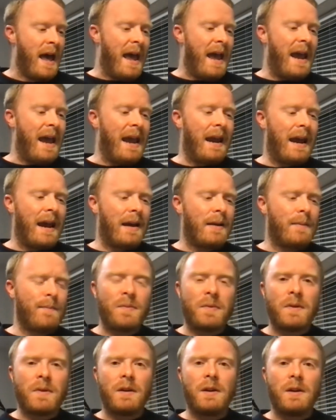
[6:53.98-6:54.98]
And,
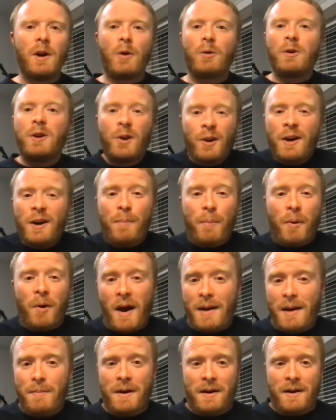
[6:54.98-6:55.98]
you know, you're in a
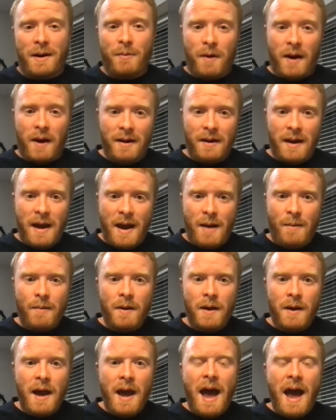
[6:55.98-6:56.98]
primary right now.
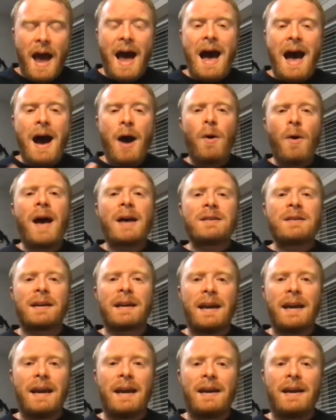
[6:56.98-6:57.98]
How, as a
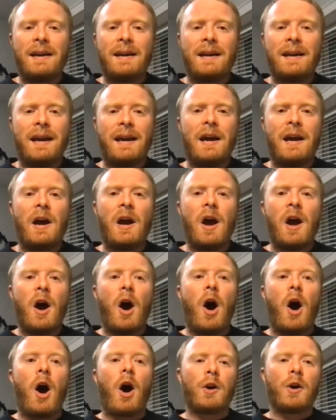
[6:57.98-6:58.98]
candidate,
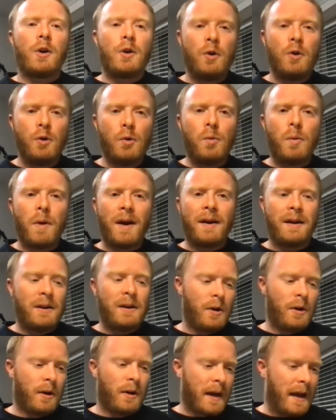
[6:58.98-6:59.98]
are you running
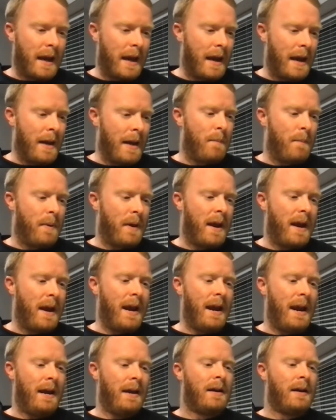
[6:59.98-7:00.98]
your
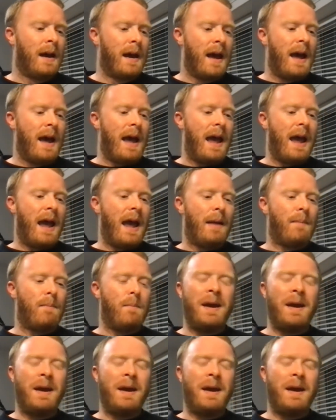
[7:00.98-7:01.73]
campaign and